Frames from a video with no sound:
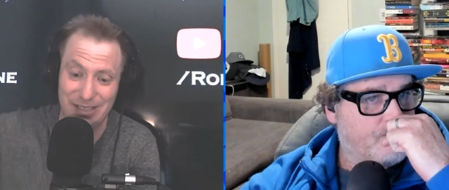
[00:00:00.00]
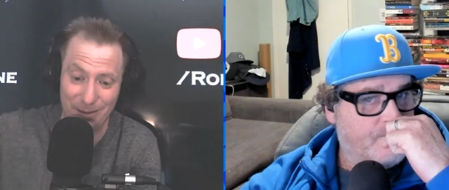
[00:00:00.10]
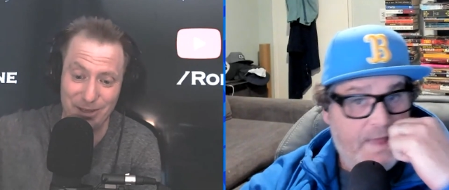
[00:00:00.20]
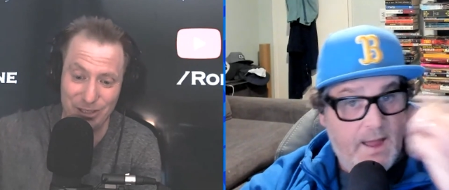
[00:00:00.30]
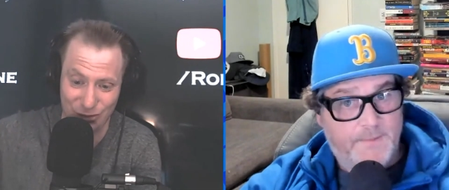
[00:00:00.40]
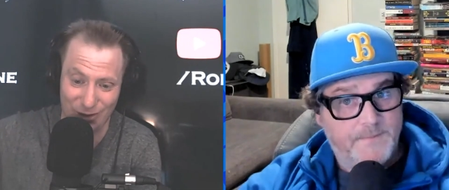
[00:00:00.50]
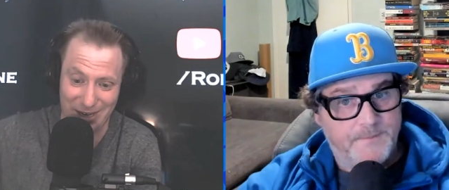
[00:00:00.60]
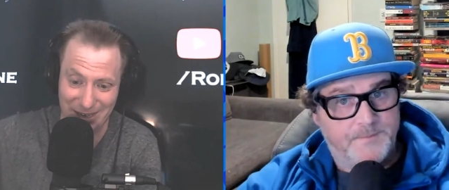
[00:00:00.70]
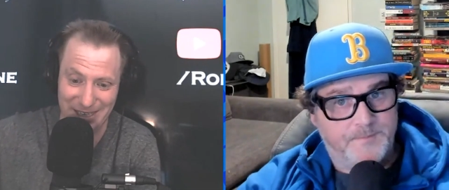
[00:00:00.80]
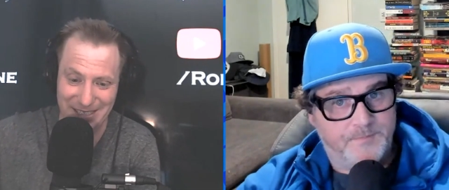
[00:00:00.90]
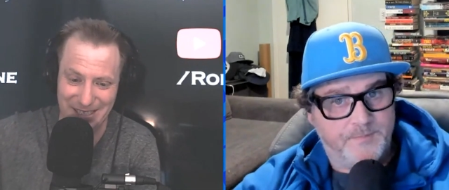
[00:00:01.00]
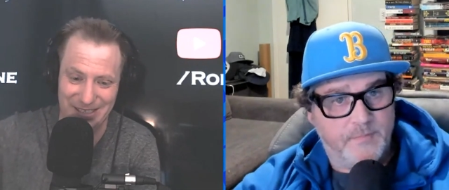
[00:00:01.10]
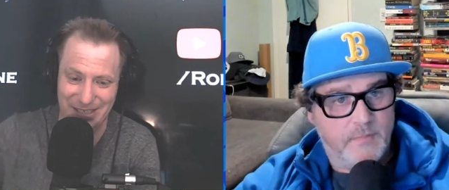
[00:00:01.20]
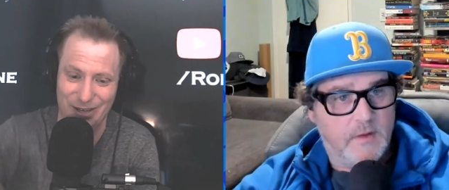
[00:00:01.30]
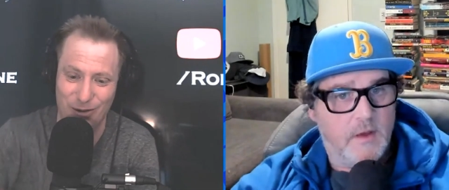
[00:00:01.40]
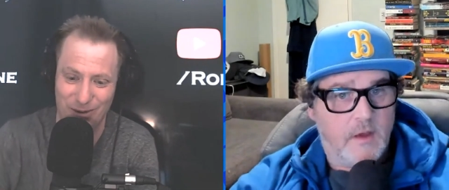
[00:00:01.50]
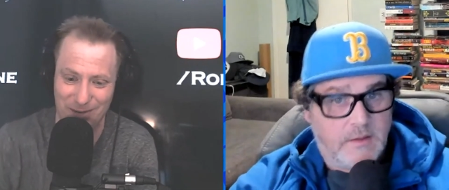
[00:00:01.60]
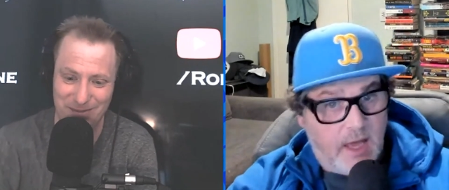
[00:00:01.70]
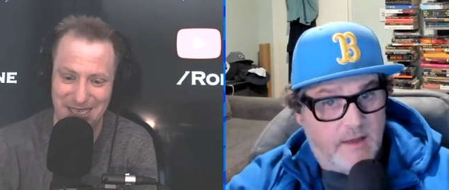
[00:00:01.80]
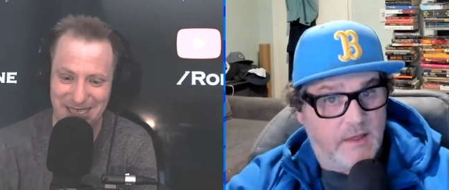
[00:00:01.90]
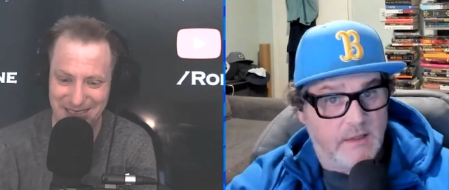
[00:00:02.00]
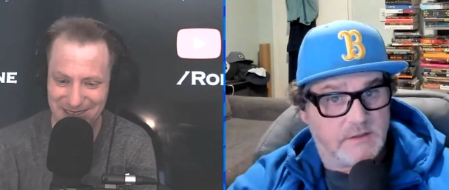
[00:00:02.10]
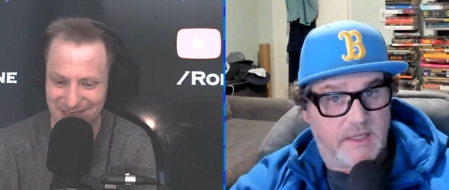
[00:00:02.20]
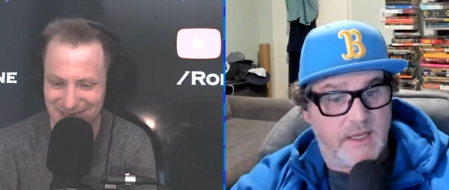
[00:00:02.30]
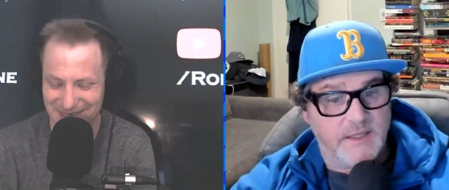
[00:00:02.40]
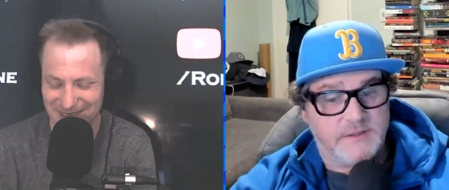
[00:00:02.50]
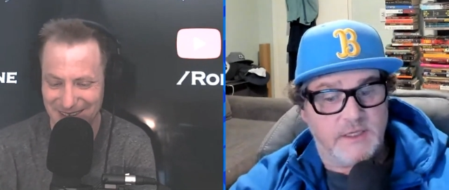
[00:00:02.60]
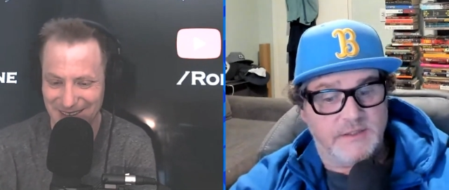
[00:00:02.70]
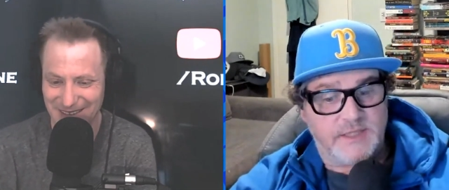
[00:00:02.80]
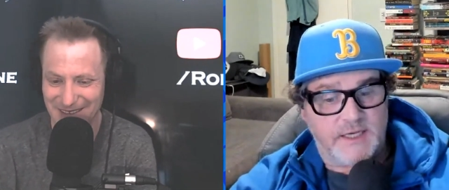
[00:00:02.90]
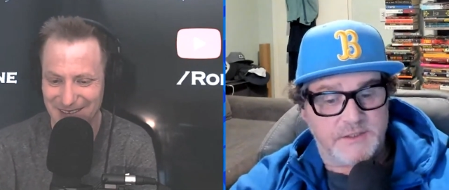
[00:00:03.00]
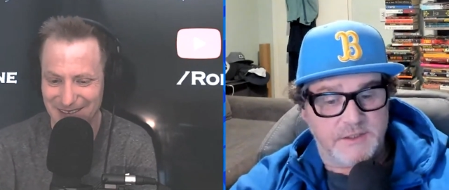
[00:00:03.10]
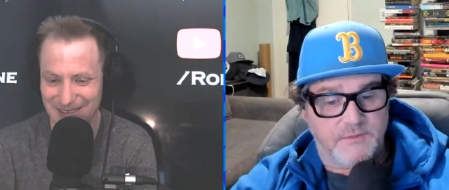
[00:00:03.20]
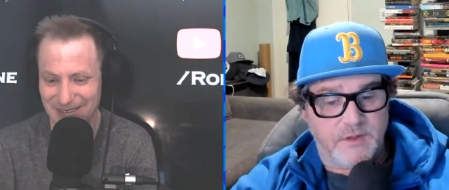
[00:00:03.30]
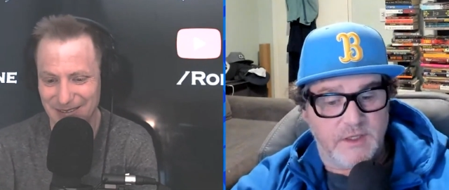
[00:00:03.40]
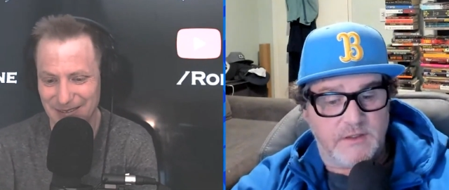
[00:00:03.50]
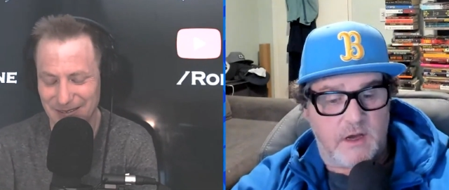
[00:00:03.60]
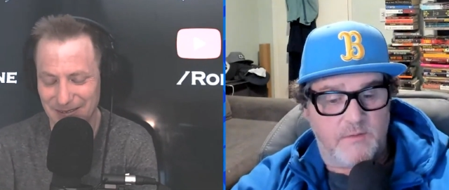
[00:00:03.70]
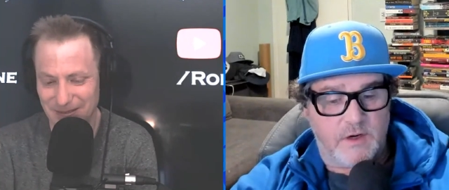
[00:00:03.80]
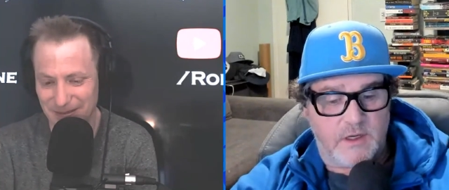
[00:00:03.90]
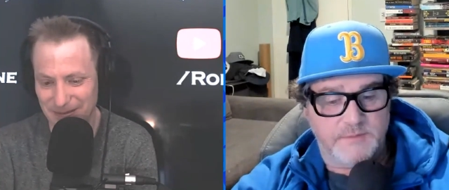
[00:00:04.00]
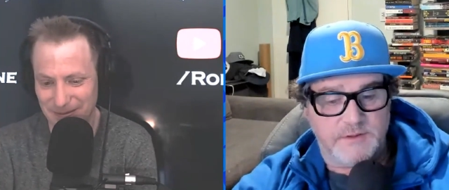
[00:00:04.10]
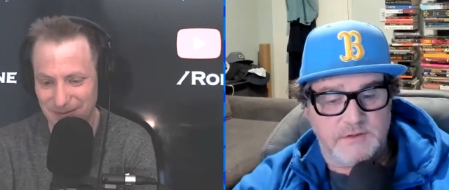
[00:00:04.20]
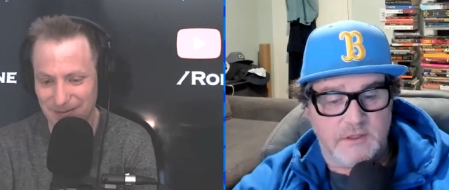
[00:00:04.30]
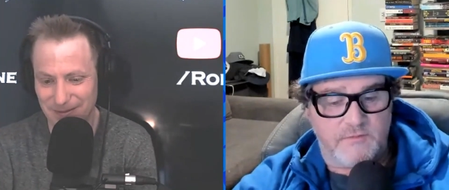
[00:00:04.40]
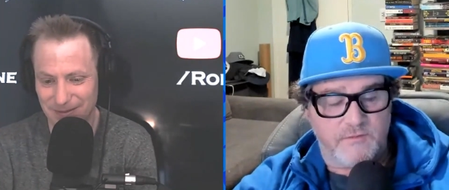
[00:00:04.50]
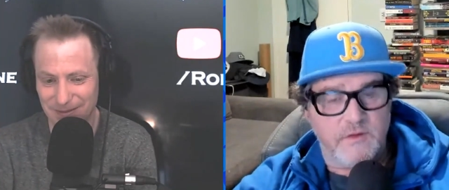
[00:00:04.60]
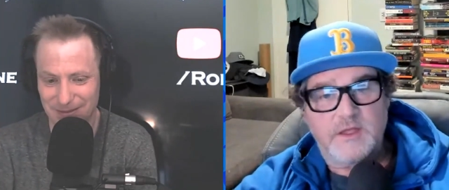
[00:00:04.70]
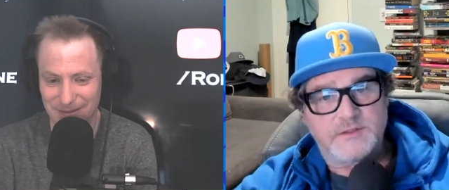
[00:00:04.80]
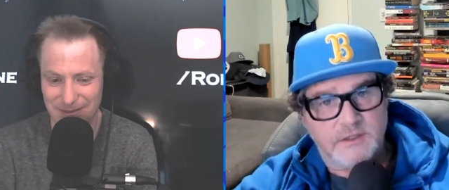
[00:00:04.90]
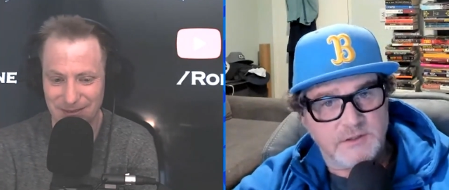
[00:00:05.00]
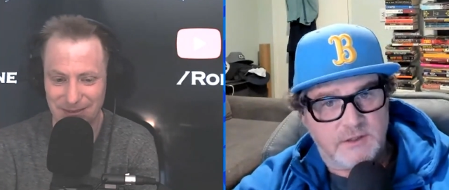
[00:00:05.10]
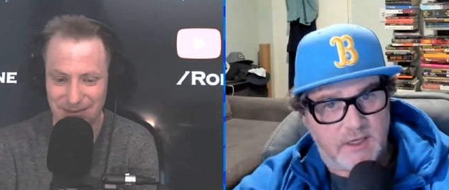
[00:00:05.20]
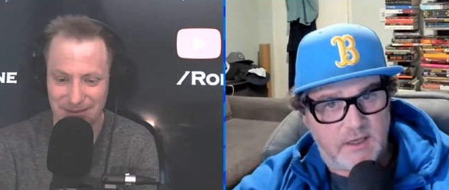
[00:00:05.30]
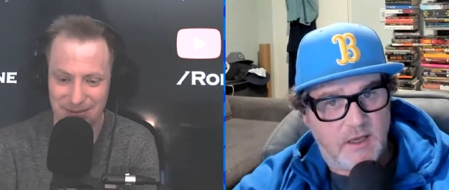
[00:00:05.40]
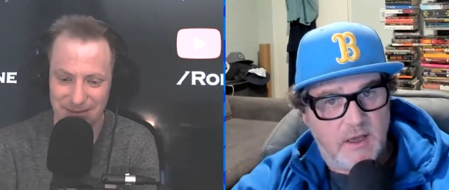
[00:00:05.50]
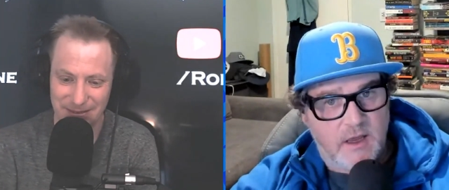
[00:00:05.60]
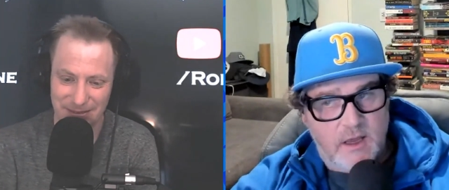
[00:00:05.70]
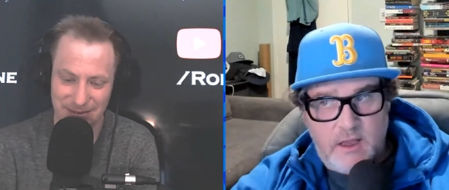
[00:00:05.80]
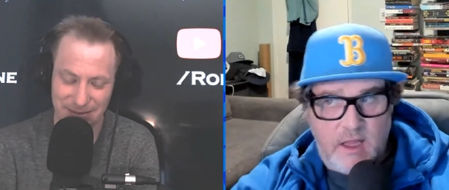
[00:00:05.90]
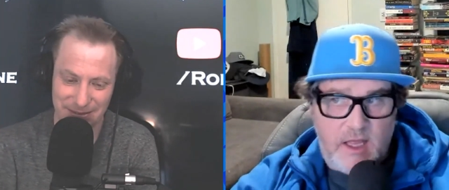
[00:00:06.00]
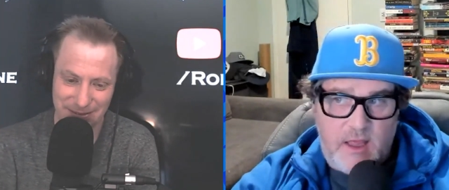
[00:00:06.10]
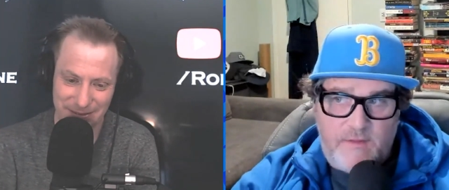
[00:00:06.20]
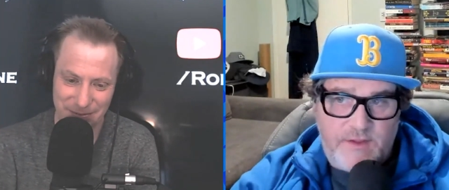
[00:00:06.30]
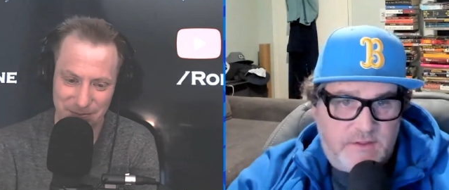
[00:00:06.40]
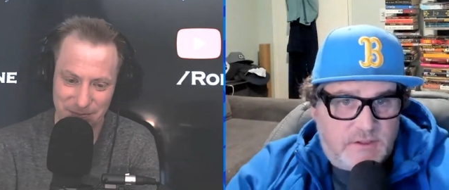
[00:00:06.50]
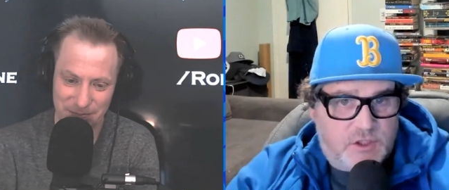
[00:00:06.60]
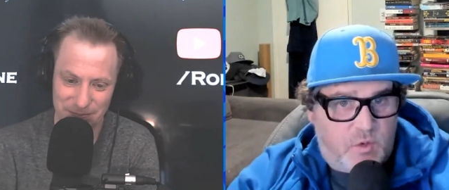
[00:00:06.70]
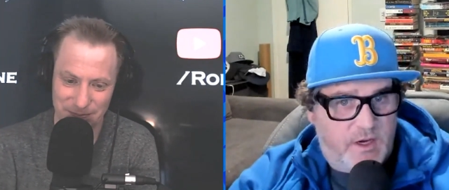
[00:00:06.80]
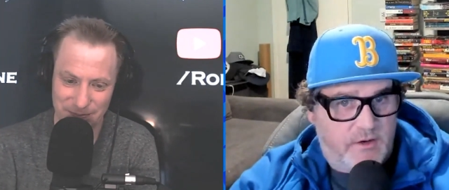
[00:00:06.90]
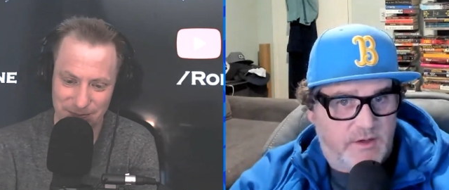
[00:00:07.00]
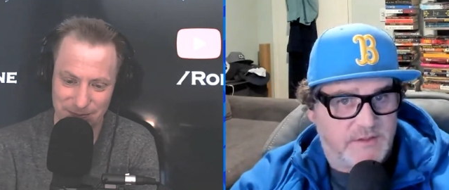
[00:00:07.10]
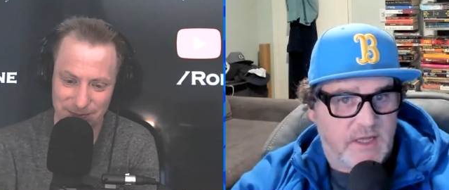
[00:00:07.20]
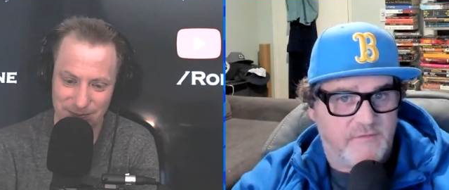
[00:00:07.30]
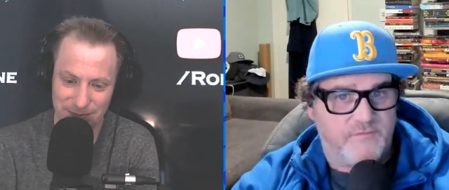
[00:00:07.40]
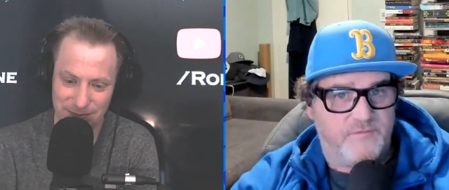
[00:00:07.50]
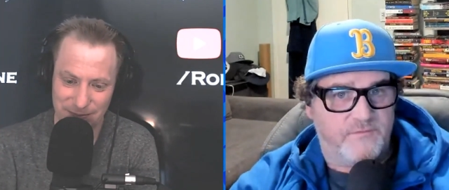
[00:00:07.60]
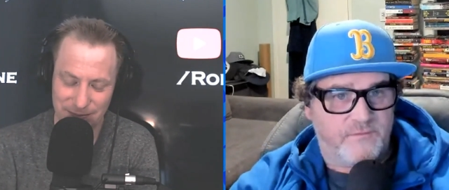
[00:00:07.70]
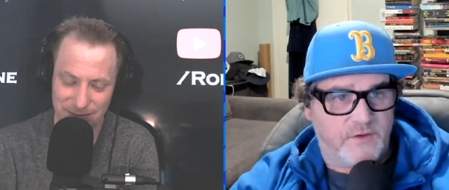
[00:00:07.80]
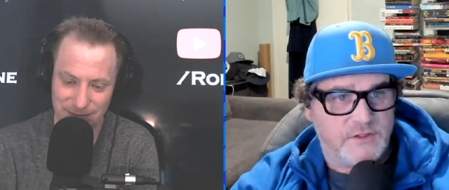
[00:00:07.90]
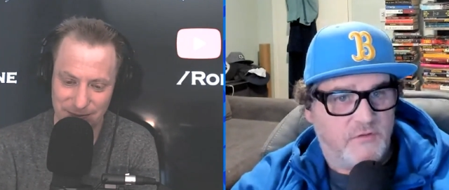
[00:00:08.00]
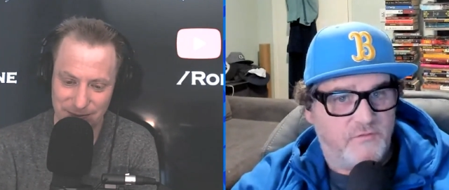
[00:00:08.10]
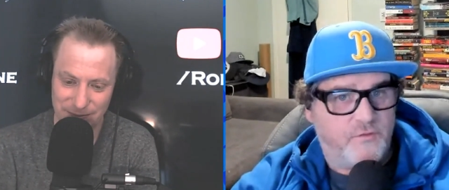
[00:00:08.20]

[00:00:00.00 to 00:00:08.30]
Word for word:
Speaker 1: is demonstrating yeah. he doesn't know what. Yeah, he, that
Speaker 2: he's he's actually really dumb when it comes to this stuff. It's also like it, this is Twitter. It's not. There's no